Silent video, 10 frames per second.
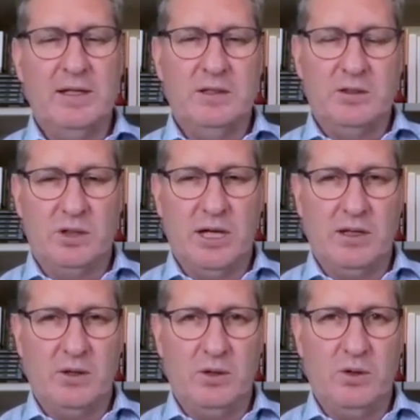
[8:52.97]
to get
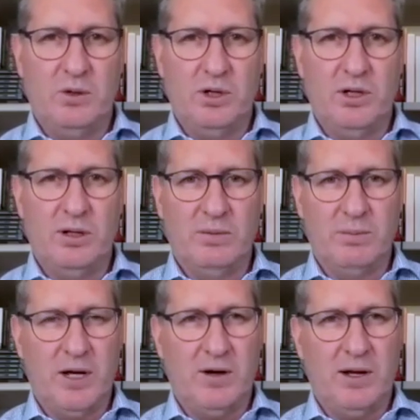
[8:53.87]
new grid
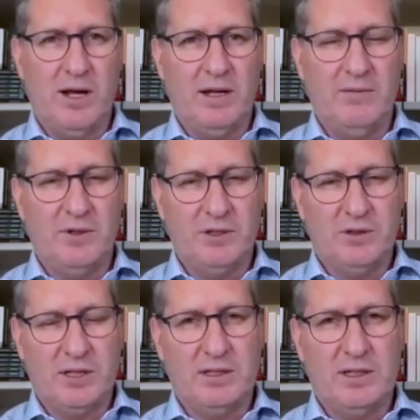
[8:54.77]
power line
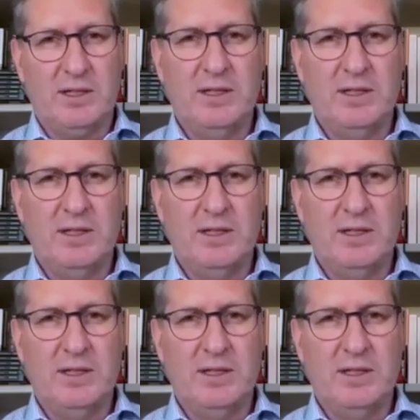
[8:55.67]
infrastructure